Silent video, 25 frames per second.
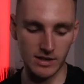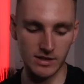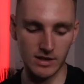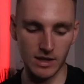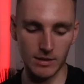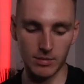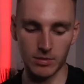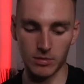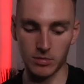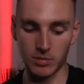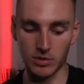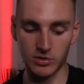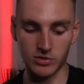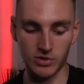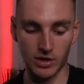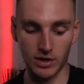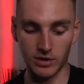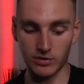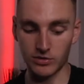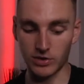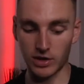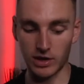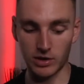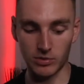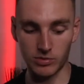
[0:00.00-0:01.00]
stepper, my
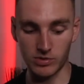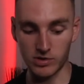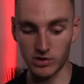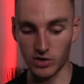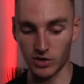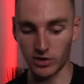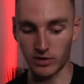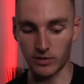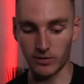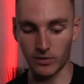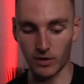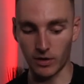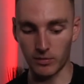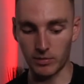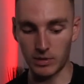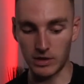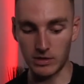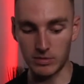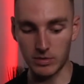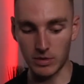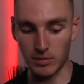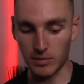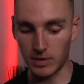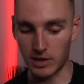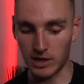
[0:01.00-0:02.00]
strength training was 95 beats
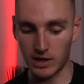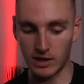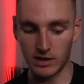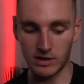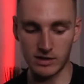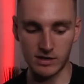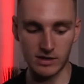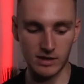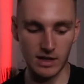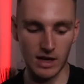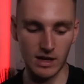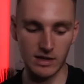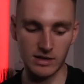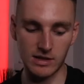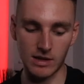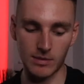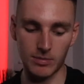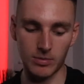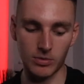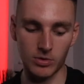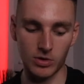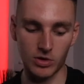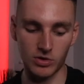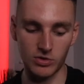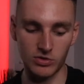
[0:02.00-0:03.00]
per minute, stair
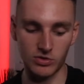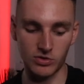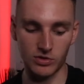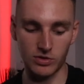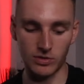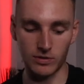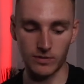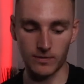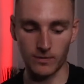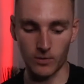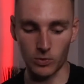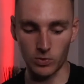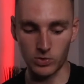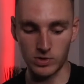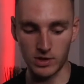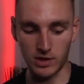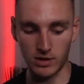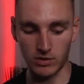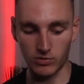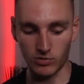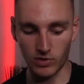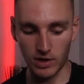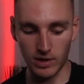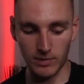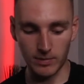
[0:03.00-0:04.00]
stepper
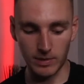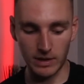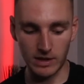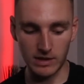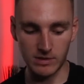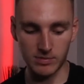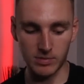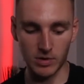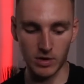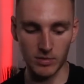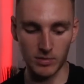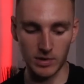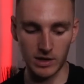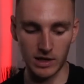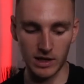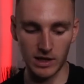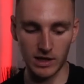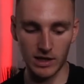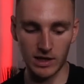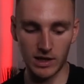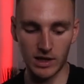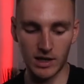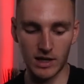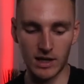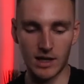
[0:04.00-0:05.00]
143 beats per
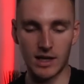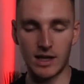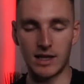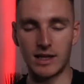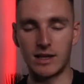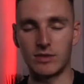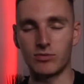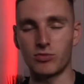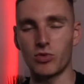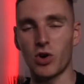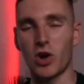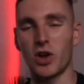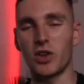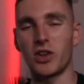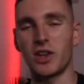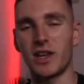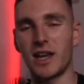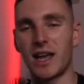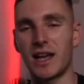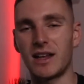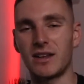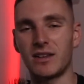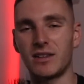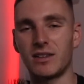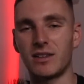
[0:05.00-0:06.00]
minute, and then right at the
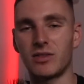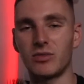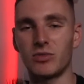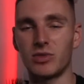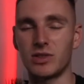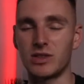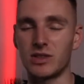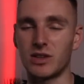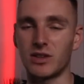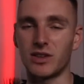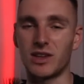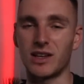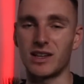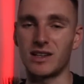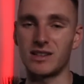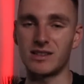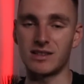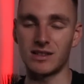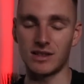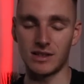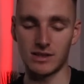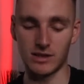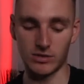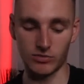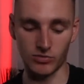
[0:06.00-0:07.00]
end, which I think
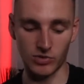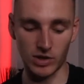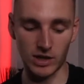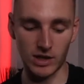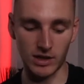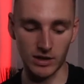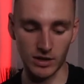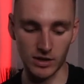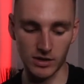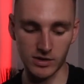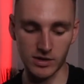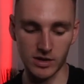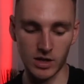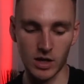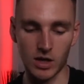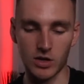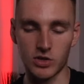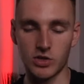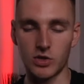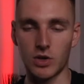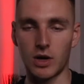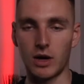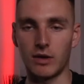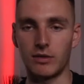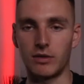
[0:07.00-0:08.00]
is a really nice
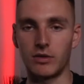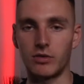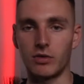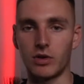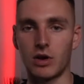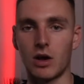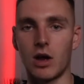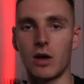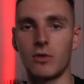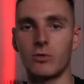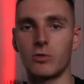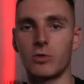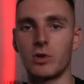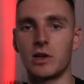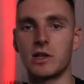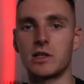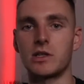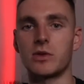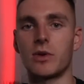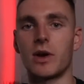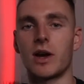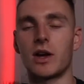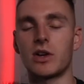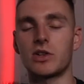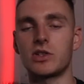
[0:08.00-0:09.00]
touch, you have the recovery.
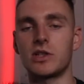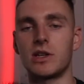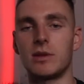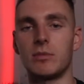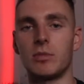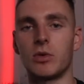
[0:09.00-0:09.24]
So it actually